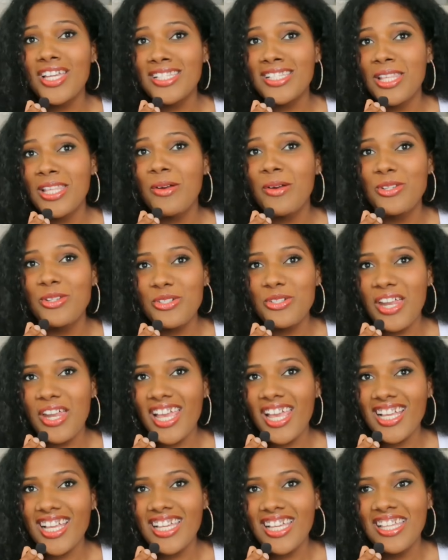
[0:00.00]
sure I stay on
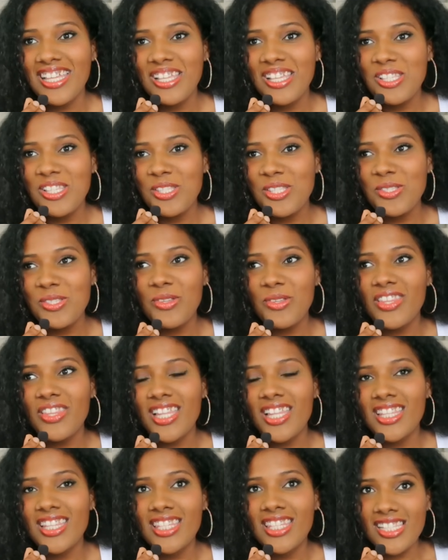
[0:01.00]
track so
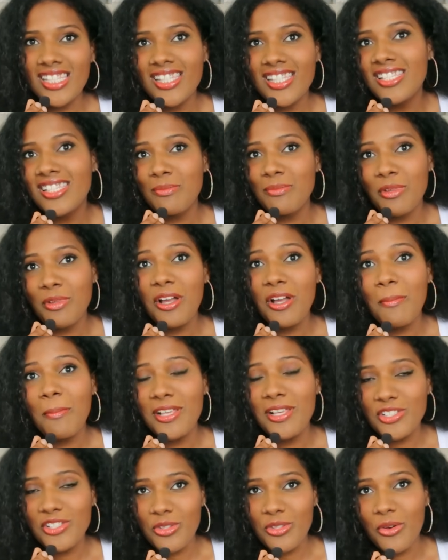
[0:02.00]
that this doesn't become my